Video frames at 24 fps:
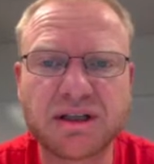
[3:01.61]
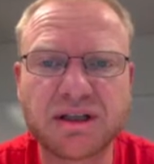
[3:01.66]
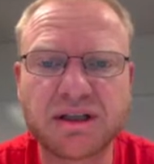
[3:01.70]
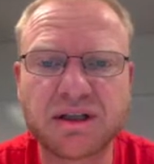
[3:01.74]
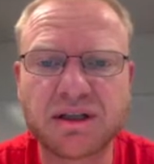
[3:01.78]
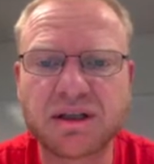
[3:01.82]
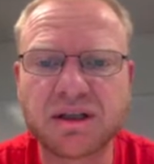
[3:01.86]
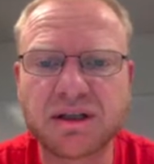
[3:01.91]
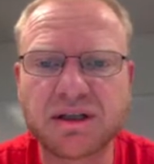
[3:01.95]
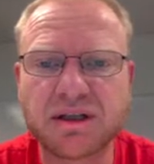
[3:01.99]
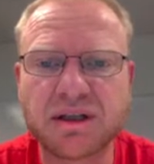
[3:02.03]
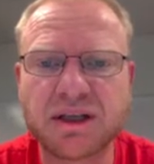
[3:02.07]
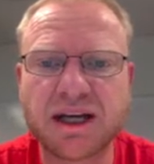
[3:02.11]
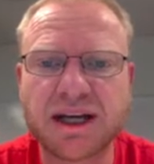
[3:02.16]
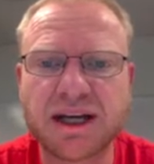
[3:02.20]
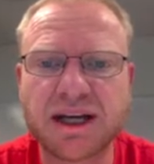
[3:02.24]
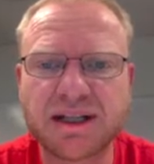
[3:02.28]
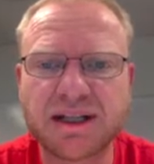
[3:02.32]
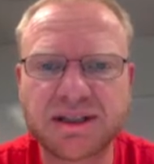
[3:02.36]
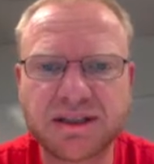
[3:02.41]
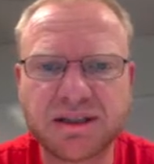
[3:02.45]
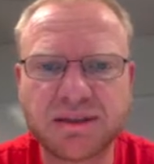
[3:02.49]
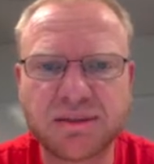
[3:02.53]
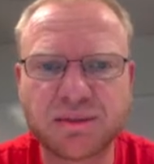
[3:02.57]
in
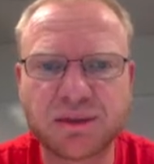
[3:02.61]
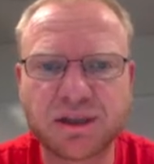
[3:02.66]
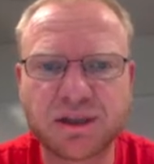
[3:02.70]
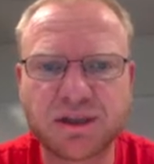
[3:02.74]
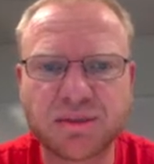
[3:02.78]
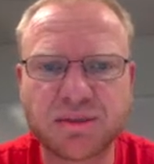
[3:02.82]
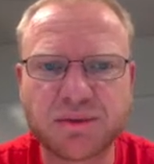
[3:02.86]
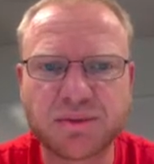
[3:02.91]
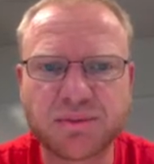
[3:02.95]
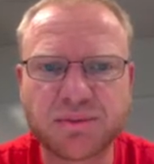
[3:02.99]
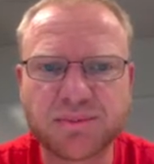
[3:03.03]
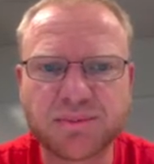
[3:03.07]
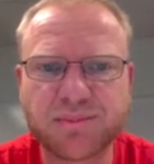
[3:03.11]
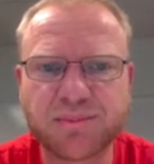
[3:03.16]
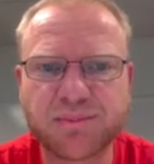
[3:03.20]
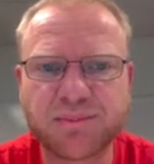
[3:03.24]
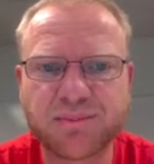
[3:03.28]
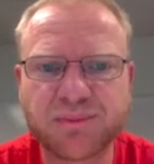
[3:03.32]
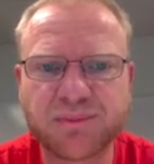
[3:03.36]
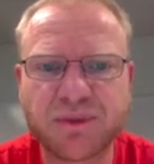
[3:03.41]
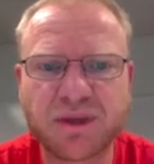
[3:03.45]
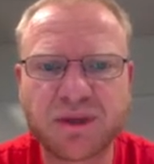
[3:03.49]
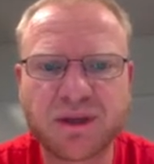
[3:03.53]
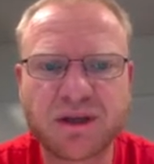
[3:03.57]
the IT department.
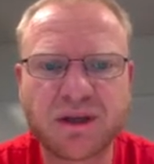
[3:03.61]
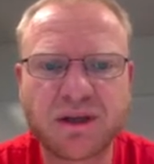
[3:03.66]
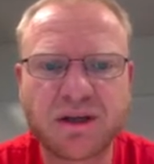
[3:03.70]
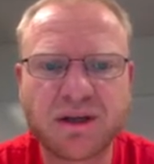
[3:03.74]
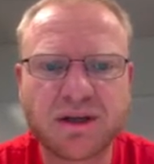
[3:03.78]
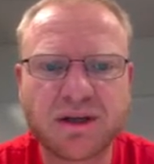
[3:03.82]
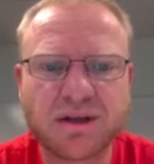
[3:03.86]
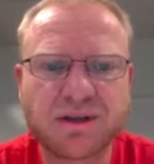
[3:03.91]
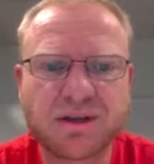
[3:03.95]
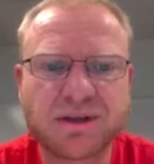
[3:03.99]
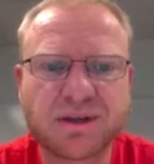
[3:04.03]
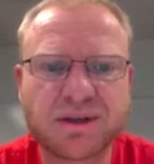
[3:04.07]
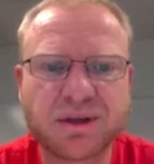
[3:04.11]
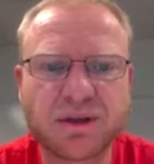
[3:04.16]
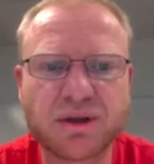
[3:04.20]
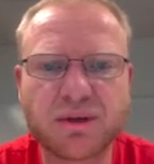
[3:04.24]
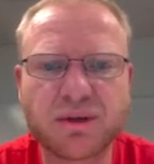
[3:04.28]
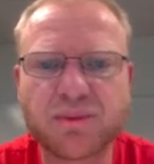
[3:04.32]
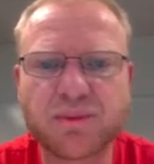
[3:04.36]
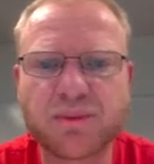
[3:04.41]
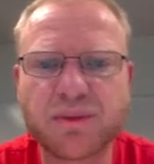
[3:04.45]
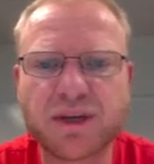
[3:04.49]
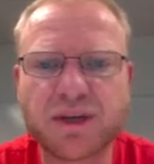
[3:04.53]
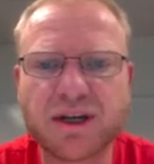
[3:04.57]

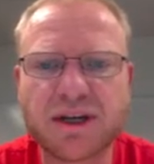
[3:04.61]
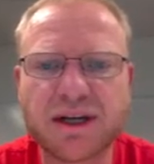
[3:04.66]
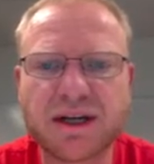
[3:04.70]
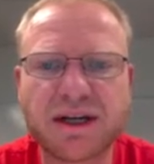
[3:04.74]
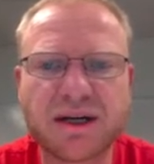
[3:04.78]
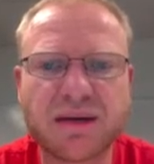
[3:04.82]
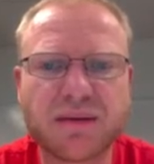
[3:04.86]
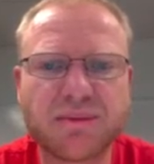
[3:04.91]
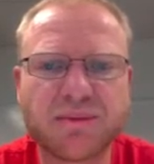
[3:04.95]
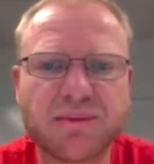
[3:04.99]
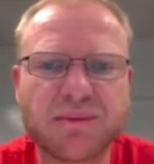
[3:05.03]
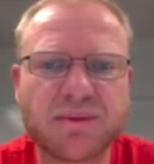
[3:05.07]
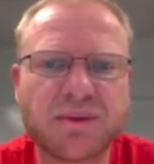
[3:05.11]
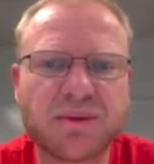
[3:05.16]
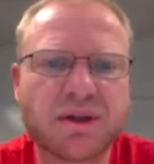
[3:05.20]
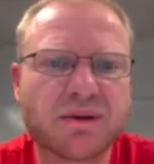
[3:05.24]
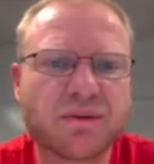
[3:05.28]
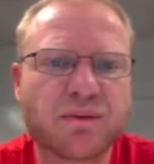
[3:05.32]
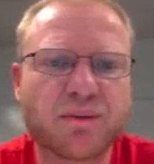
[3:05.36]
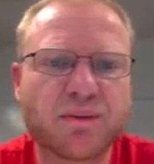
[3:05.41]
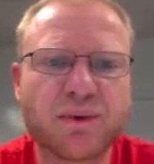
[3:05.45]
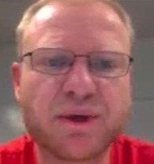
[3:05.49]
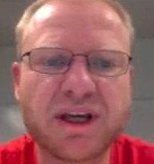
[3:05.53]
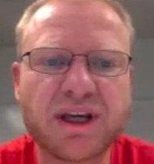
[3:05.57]
So
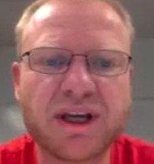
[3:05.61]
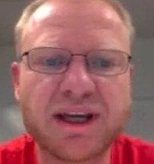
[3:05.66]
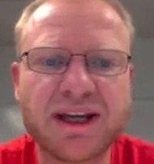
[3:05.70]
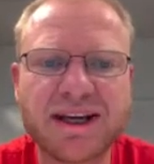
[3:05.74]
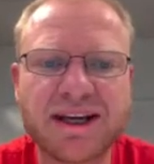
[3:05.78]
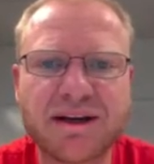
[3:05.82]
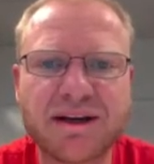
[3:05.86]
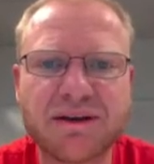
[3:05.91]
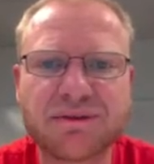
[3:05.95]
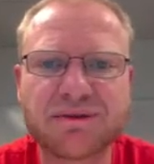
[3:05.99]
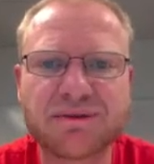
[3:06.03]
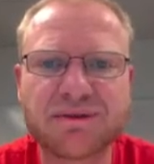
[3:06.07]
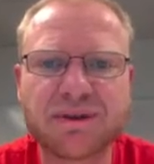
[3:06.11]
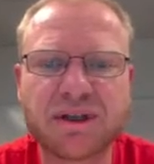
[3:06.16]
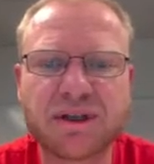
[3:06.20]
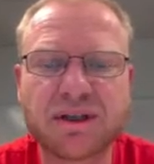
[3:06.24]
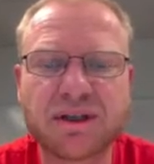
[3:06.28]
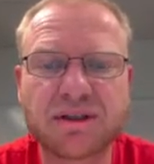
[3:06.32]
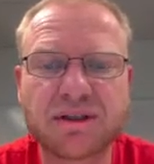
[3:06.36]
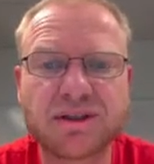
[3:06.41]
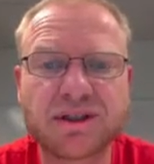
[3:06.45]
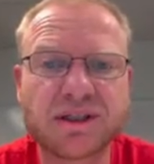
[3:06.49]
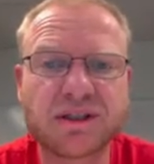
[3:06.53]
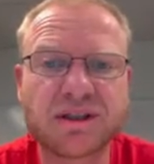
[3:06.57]
we have
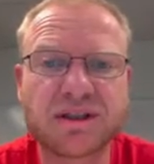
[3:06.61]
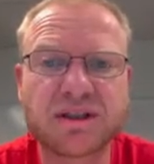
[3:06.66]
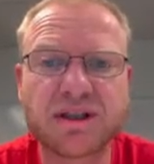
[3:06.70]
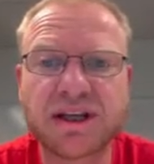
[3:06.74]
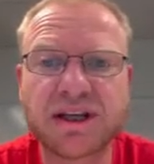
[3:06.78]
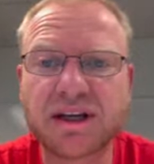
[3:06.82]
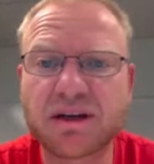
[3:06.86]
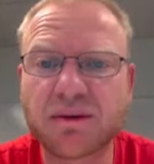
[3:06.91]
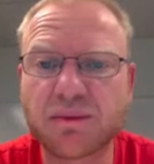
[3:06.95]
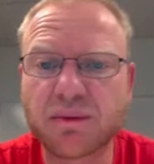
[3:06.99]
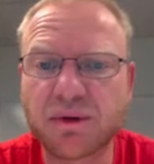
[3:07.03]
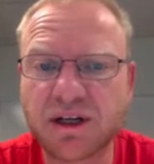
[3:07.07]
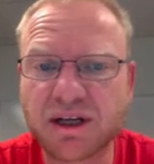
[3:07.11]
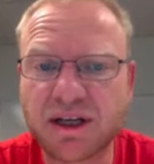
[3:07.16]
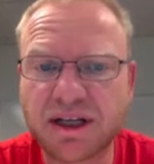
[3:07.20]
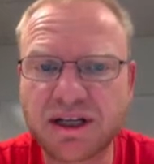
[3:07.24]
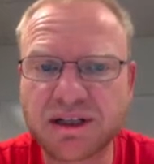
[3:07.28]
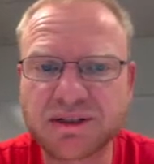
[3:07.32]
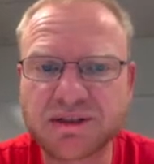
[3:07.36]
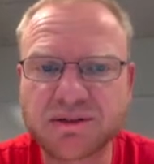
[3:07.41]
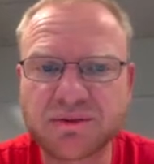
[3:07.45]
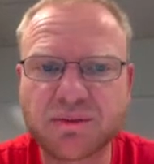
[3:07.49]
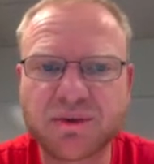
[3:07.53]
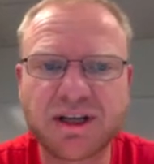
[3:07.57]
in just the data
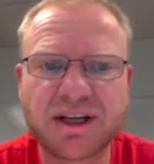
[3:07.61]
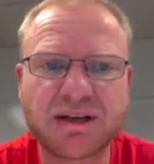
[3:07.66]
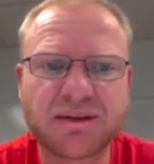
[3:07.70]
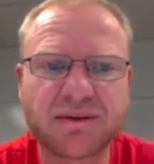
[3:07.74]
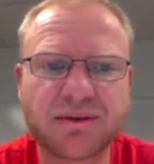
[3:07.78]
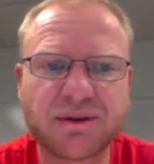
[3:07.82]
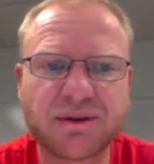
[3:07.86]
warehouse, we